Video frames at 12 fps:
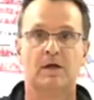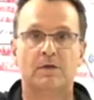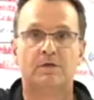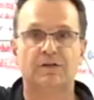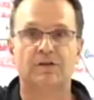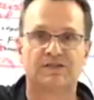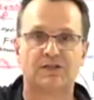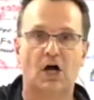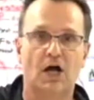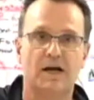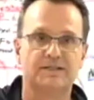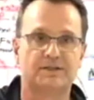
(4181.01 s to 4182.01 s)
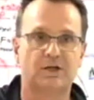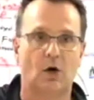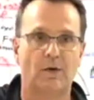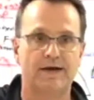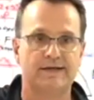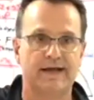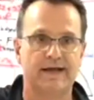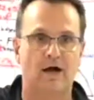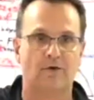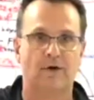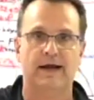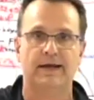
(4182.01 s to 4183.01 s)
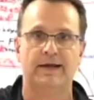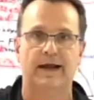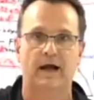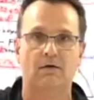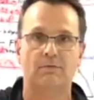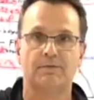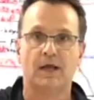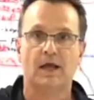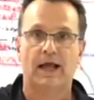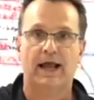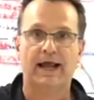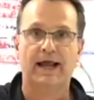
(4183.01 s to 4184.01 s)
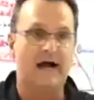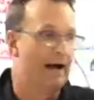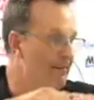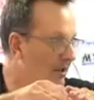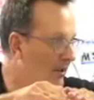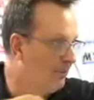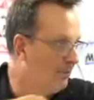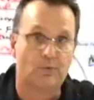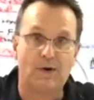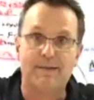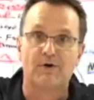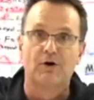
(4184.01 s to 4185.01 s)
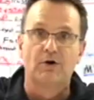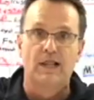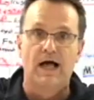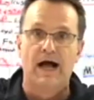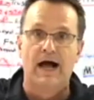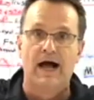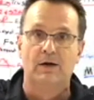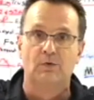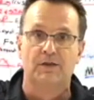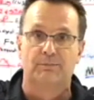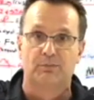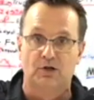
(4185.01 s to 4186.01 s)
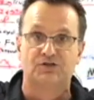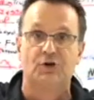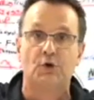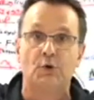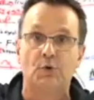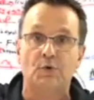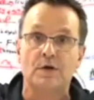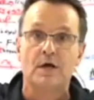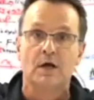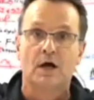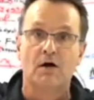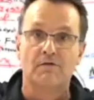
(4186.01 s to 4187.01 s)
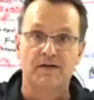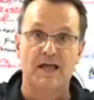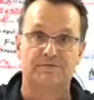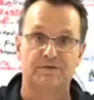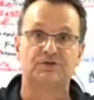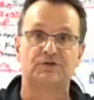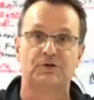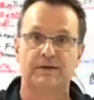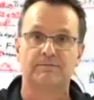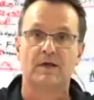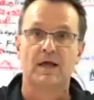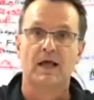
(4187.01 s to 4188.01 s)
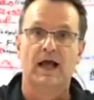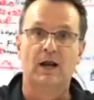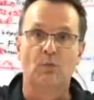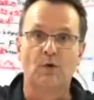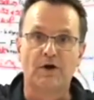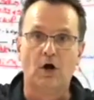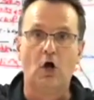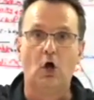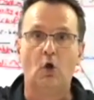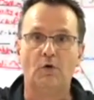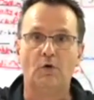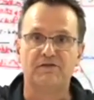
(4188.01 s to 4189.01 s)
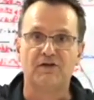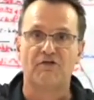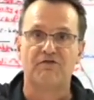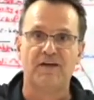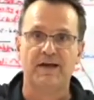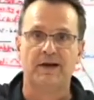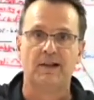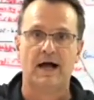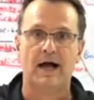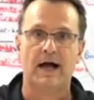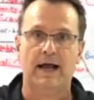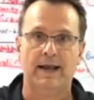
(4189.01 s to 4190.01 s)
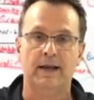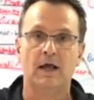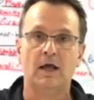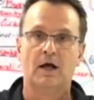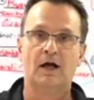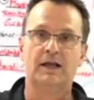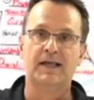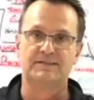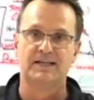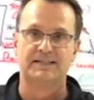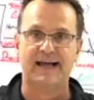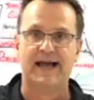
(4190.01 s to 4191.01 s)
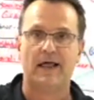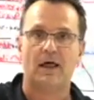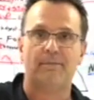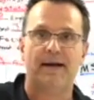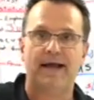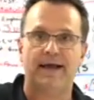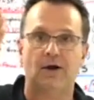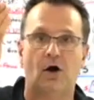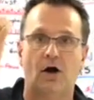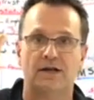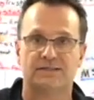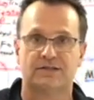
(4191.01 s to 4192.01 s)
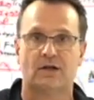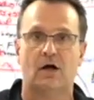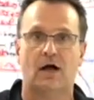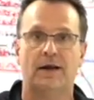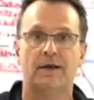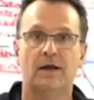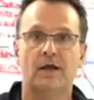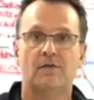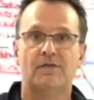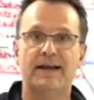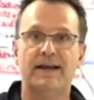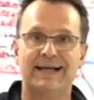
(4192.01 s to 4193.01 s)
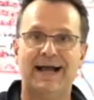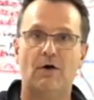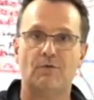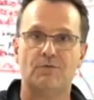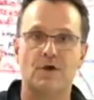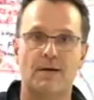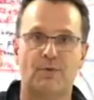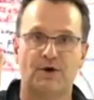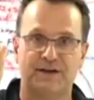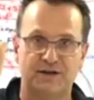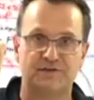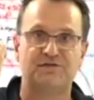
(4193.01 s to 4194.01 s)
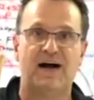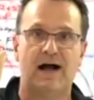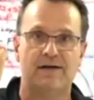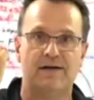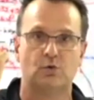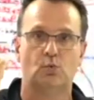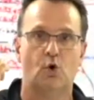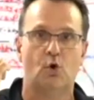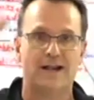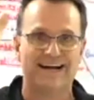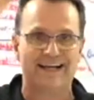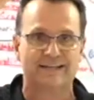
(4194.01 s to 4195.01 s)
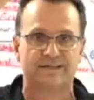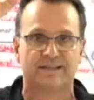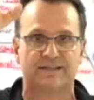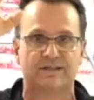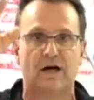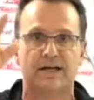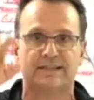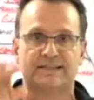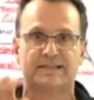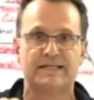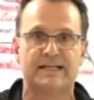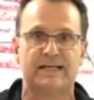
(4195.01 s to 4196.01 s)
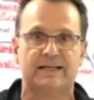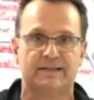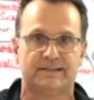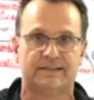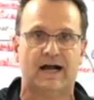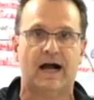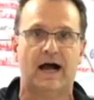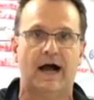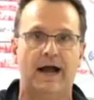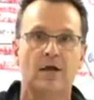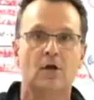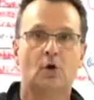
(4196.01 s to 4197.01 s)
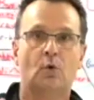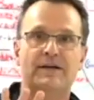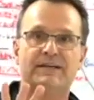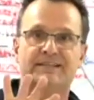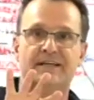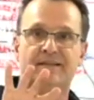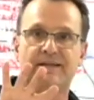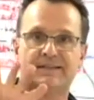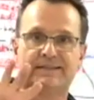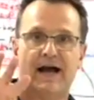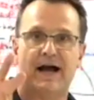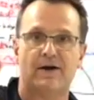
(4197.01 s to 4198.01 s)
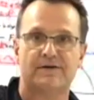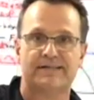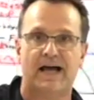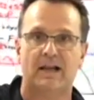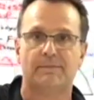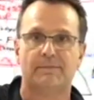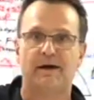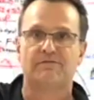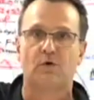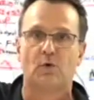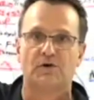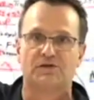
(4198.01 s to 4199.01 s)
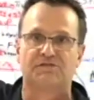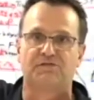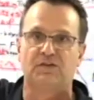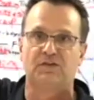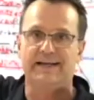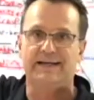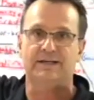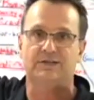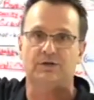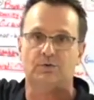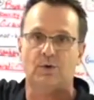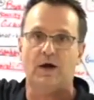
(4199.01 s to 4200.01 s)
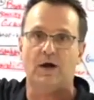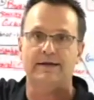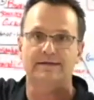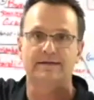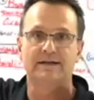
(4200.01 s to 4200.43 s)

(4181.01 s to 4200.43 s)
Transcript: The sun is going down right now, and I'm in a perimeter line with a platoon of infantry. And we are holding the thin line against the Taliban onslaught that is outnumbering us five to one. And as the sun is sinking in the sky, we see the entire Taliban force flanking to the right.